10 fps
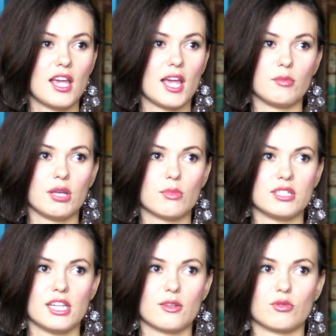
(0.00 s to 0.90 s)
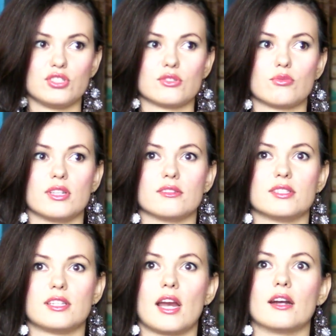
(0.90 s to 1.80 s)
And me and my dad were
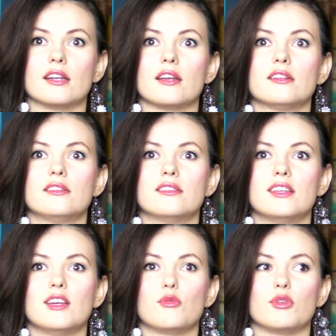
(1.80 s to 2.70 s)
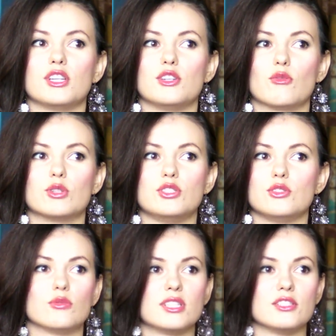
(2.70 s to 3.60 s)
staring at it. We didn't know what to
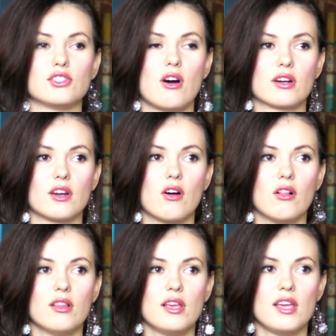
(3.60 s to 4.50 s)
do, we didn't talk at all.